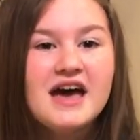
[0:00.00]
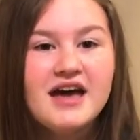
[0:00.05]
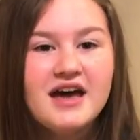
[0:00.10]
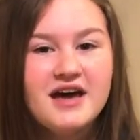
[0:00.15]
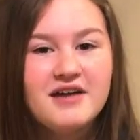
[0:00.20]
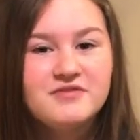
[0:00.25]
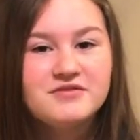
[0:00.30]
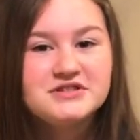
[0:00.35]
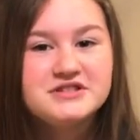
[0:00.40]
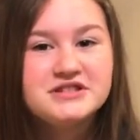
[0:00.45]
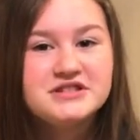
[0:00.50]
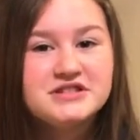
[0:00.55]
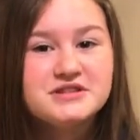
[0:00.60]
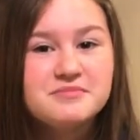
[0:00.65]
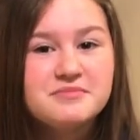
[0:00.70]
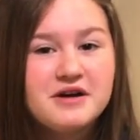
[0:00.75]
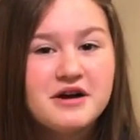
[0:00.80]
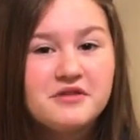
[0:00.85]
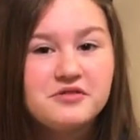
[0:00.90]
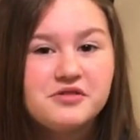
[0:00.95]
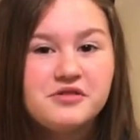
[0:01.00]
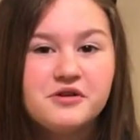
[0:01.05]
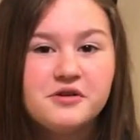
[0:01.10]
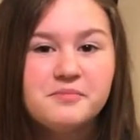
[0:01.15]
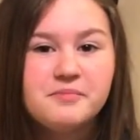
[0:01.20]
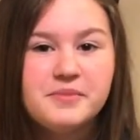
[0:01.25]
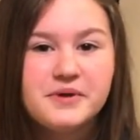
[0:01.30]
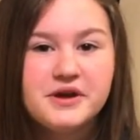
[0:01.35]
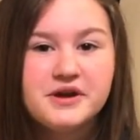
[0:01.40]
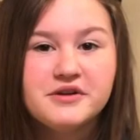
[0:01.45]
Ever since a mouth
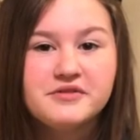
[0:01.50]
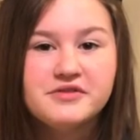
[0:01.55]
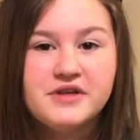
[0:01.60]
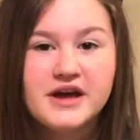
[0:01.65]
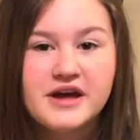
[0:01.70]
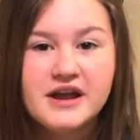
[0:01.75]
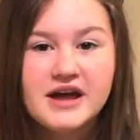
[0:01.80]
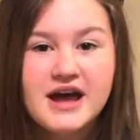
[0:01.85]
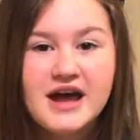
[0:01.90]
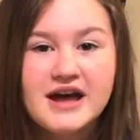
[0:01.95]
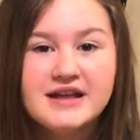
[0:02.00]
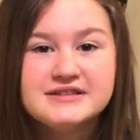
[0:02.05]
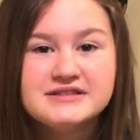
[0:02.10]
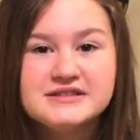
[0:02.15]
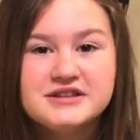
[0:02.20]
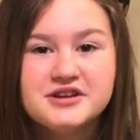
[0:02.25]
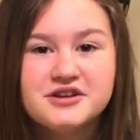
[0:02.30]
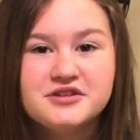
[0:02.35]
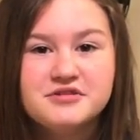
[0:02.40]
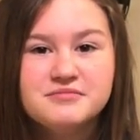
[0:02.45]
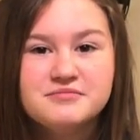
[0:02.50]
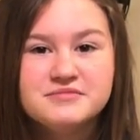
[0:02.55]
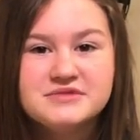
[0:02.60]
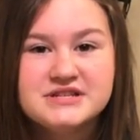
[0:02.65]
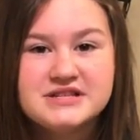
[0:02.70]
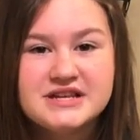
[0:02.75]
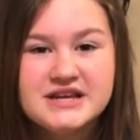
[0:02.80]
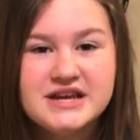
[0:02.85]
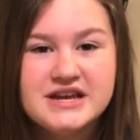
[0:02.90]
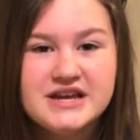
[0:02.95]
appeared that had some
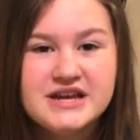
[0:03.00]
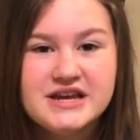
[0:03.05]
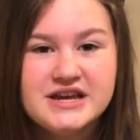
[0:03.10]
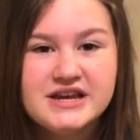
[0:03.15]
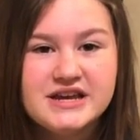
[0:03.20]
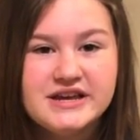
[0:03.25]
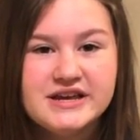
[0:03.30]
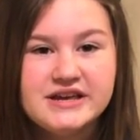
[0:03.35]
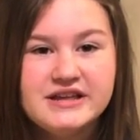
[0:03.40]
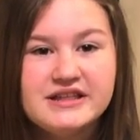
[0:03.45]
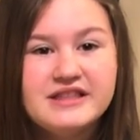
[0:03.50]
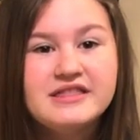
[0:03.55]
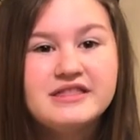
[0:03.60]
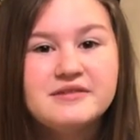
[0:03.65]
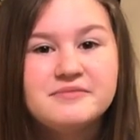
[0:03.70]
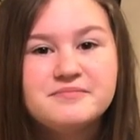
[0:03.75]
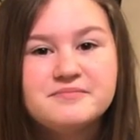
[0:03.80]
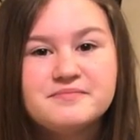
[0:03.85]
teeth,